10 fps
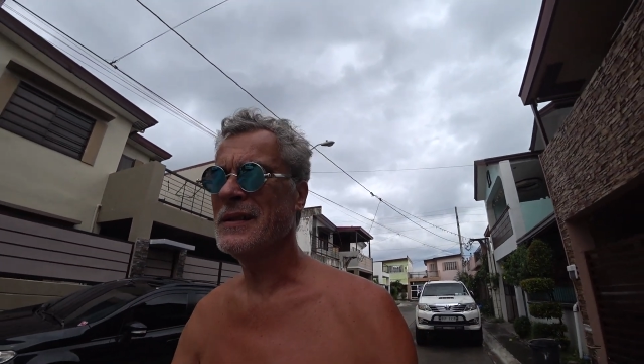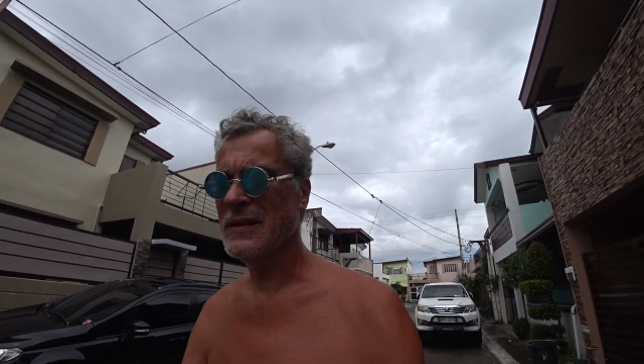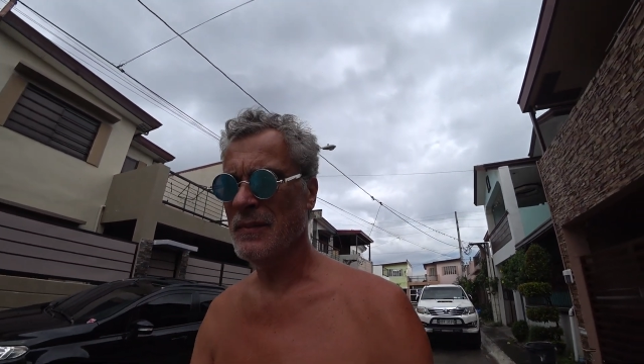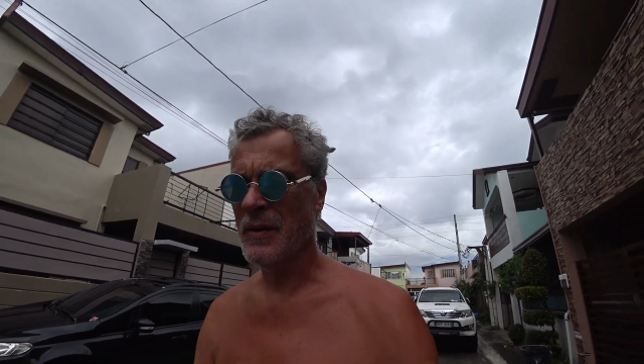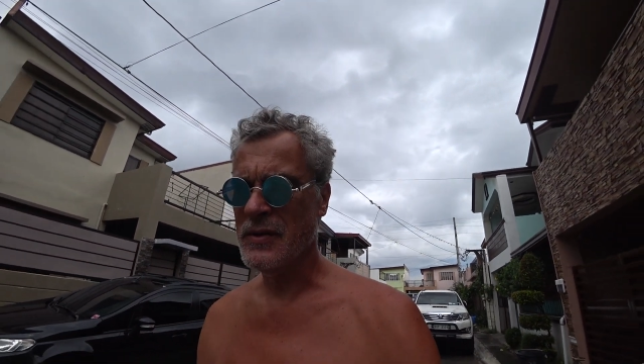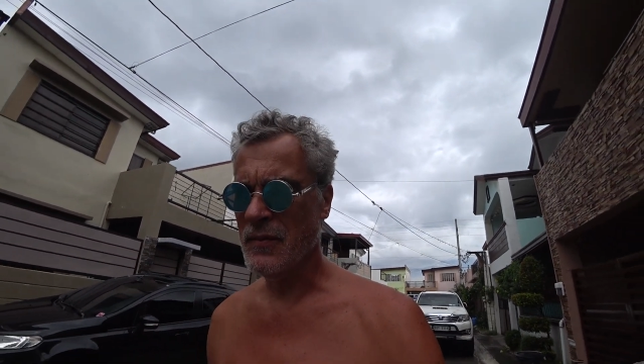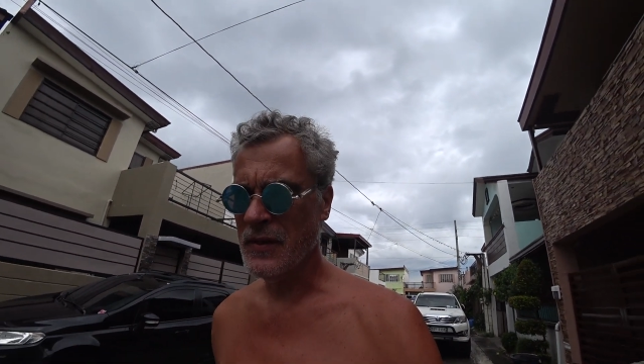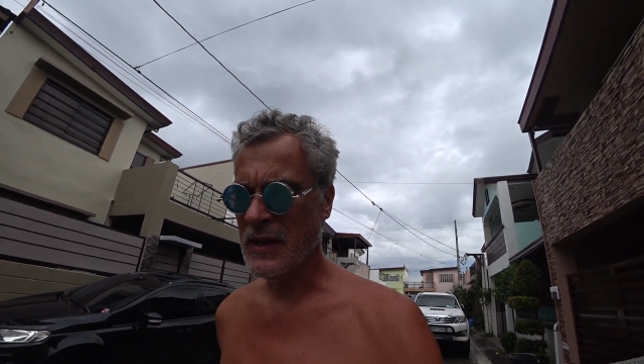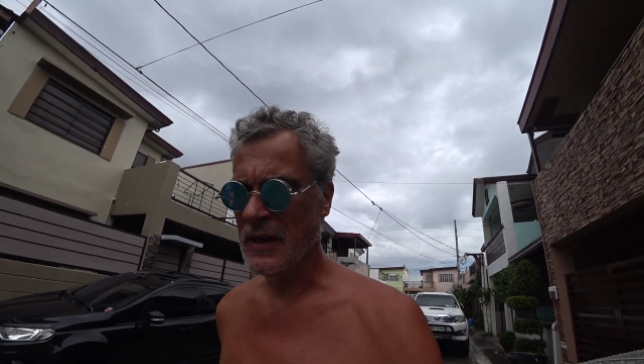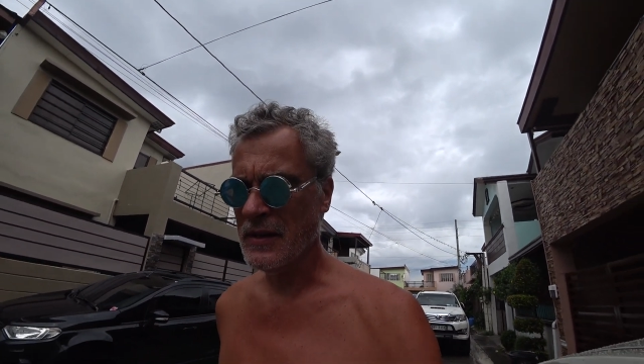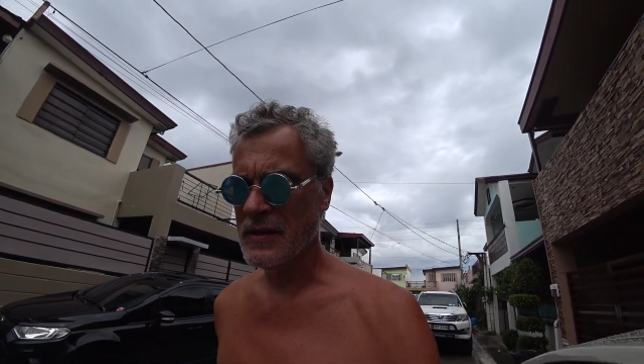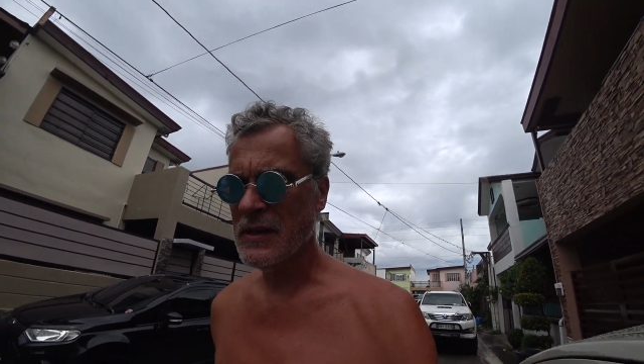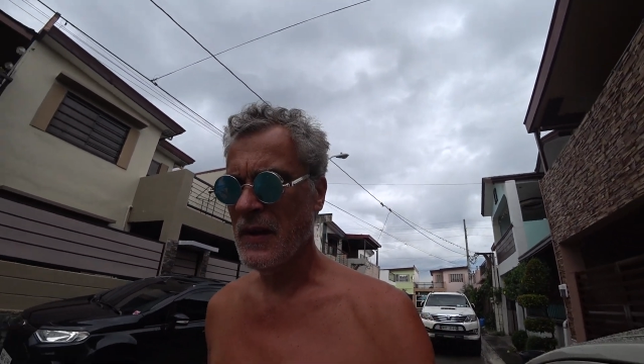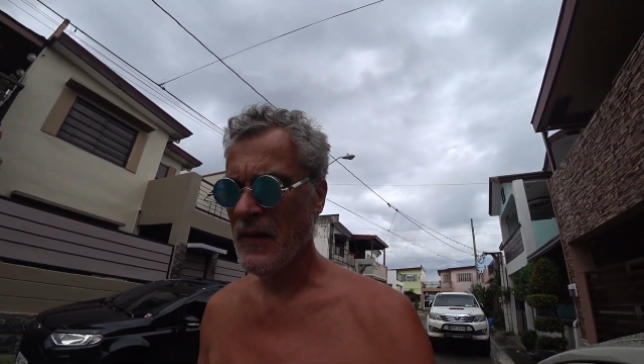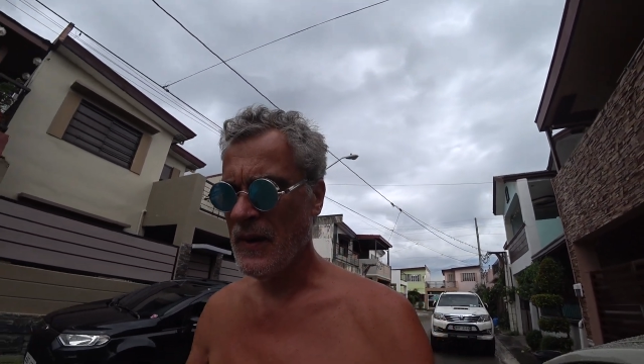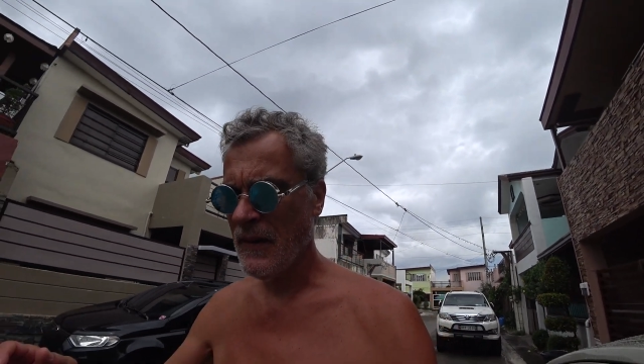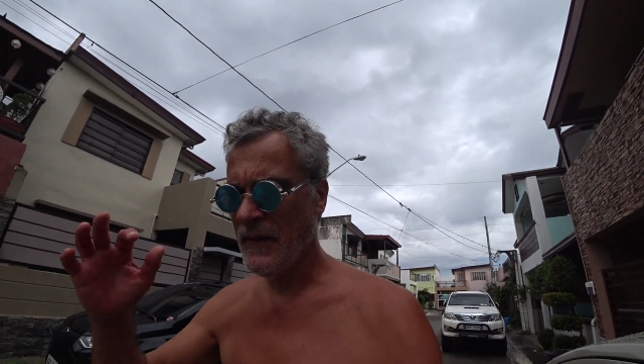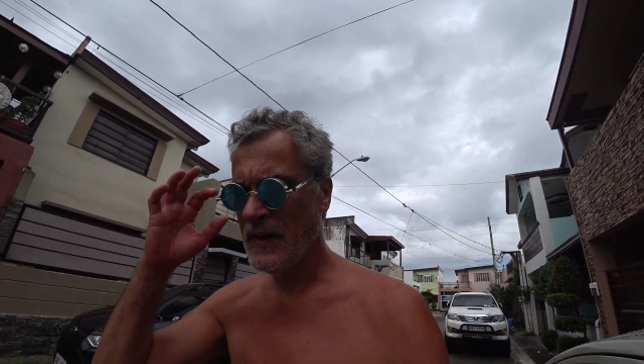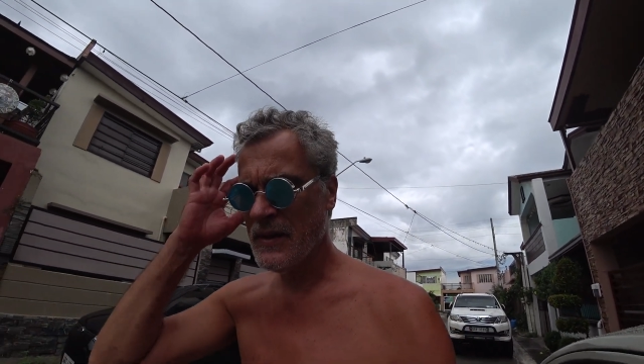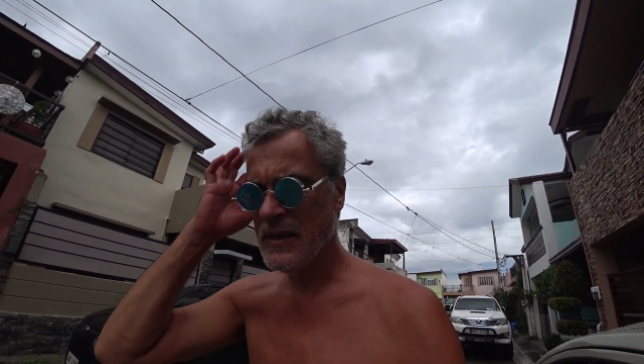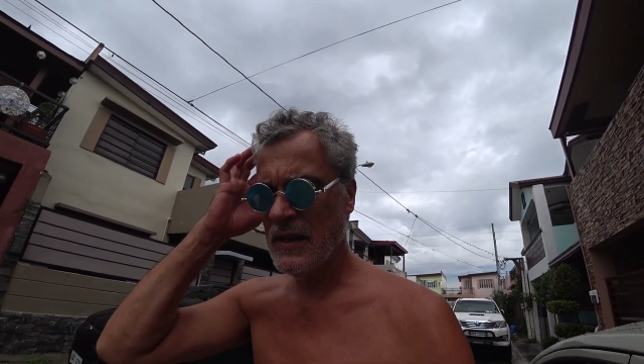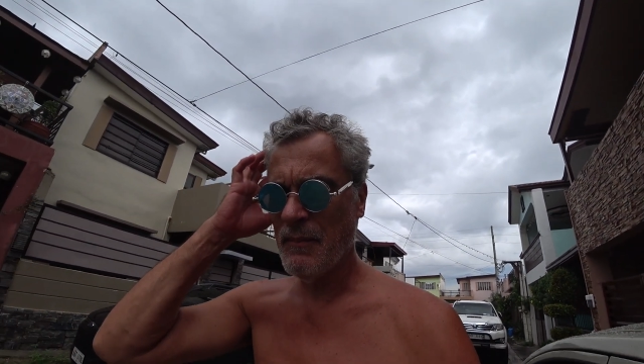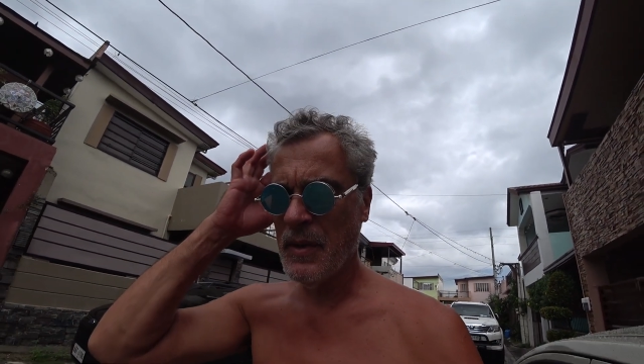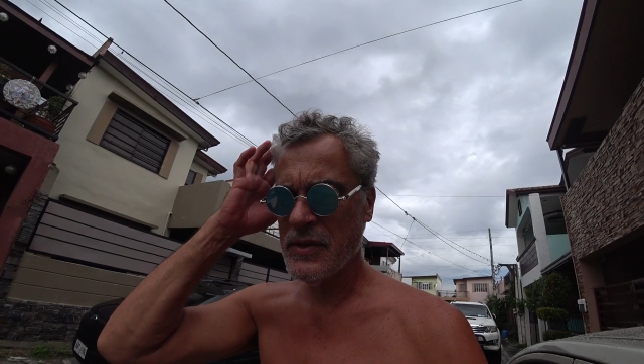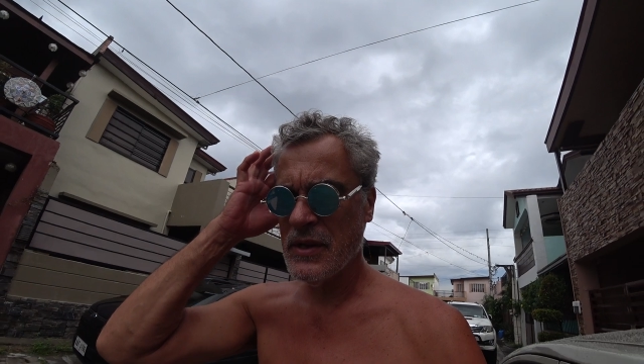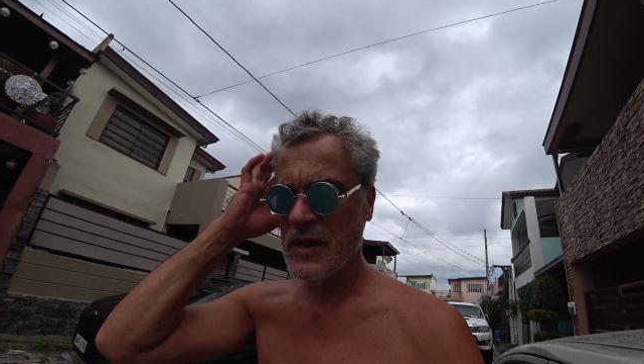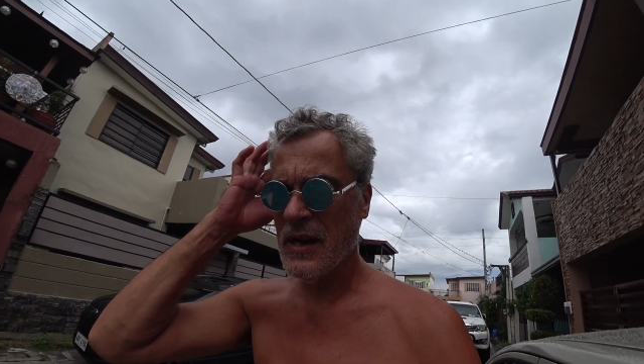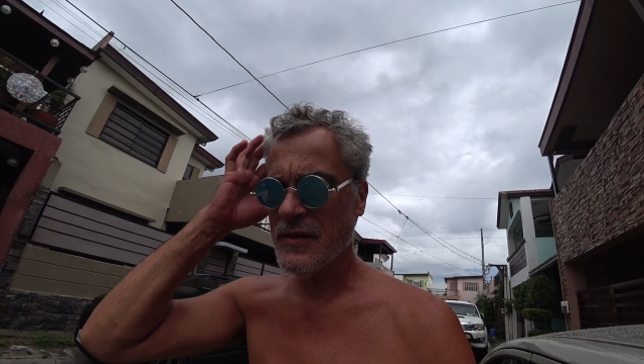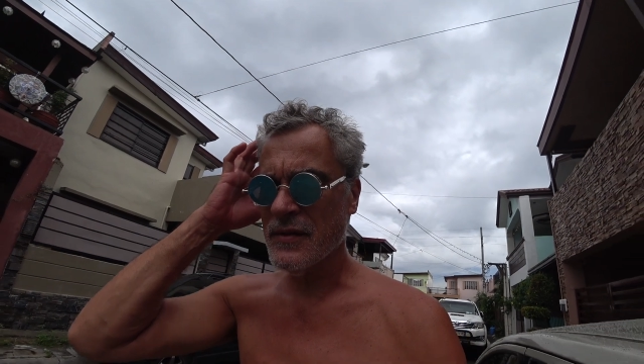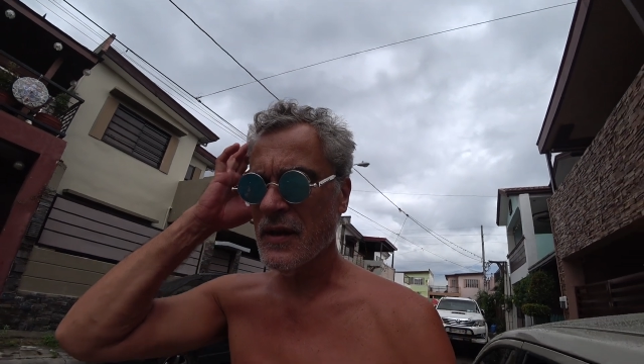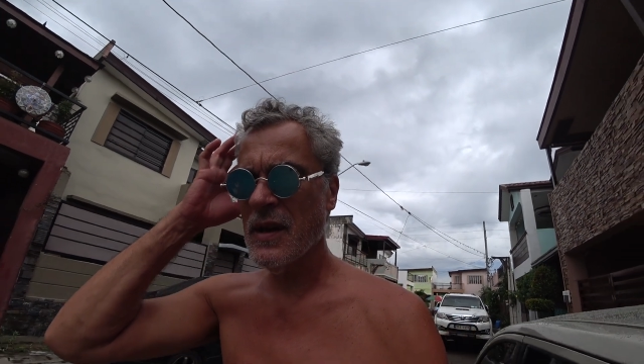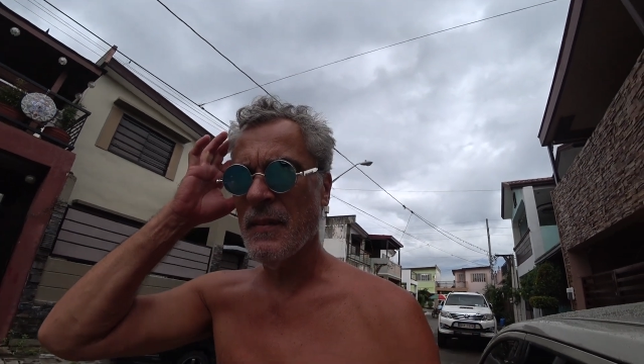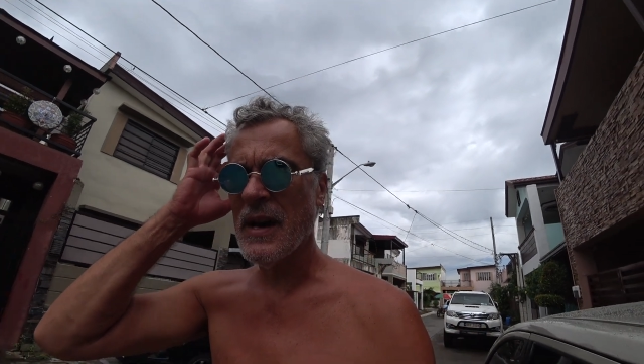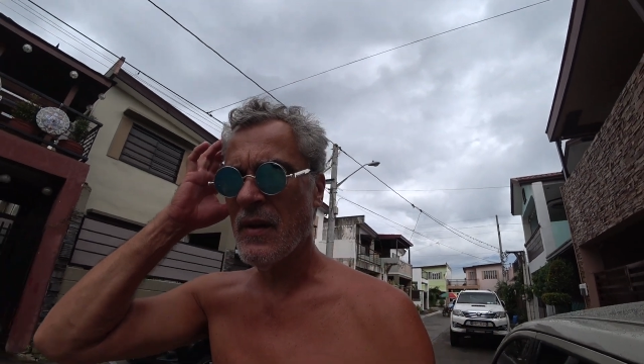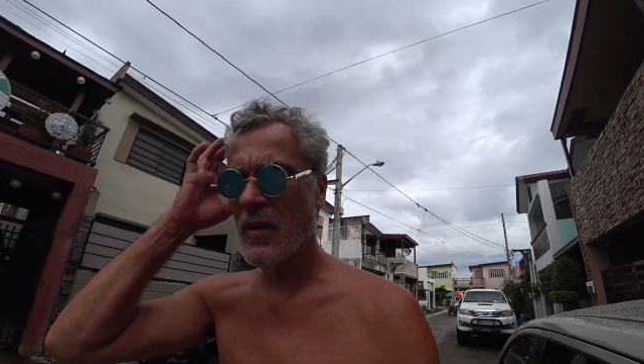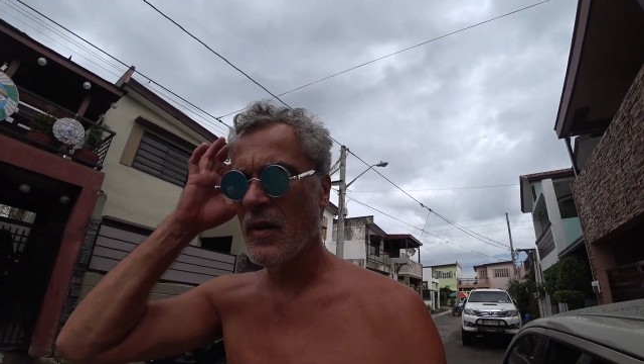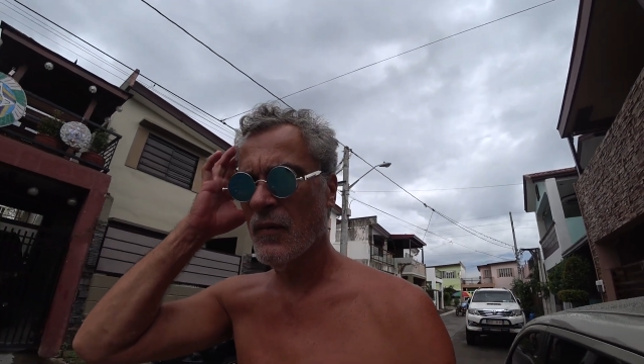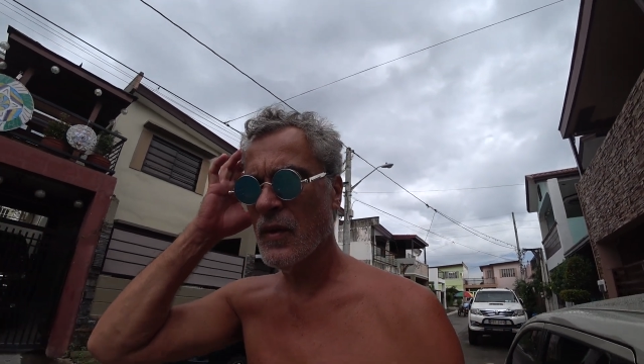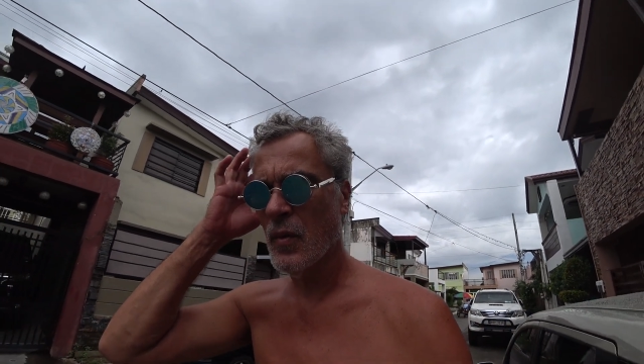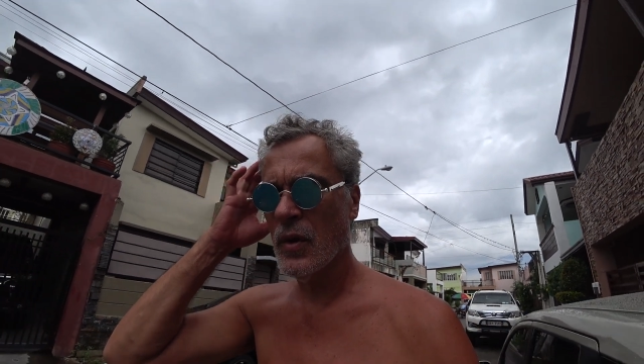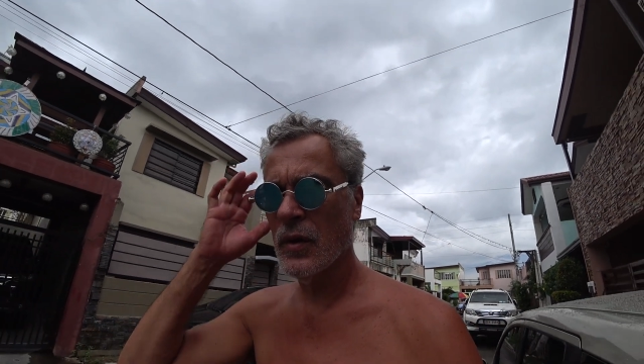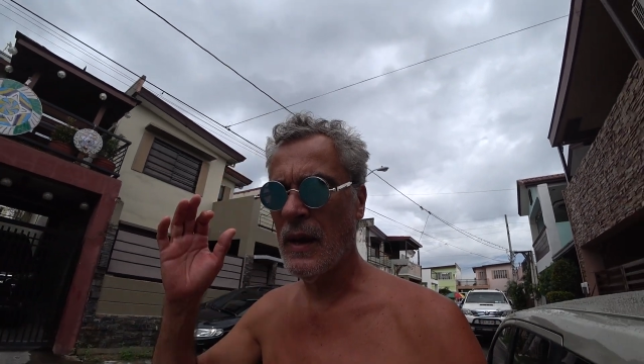This is a bunch of ridiculous stuff. I've even seen a bunch of doctors are coming out all over the world.